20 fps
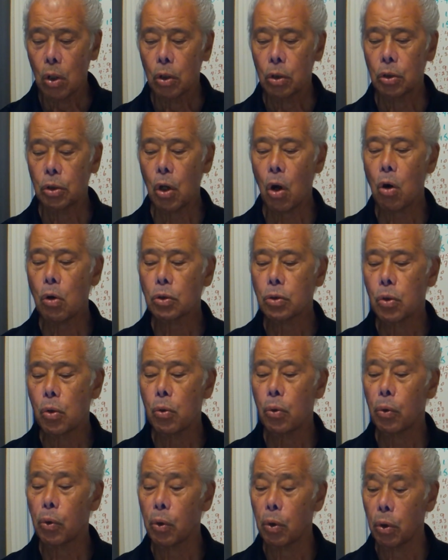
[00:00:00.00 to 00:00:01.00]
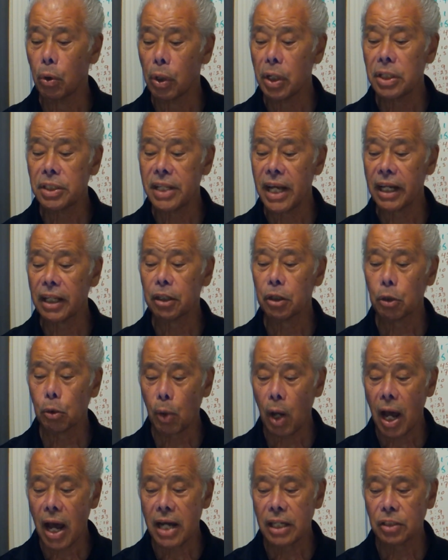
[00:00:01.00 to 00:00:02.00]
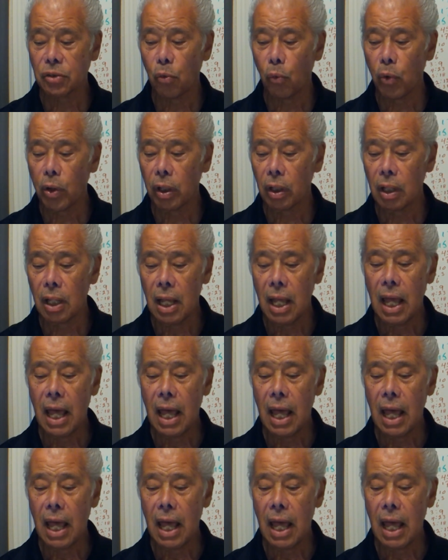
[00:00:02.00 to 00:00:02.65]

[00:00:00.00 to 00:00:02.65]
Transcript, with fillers: "Those who reject Christ will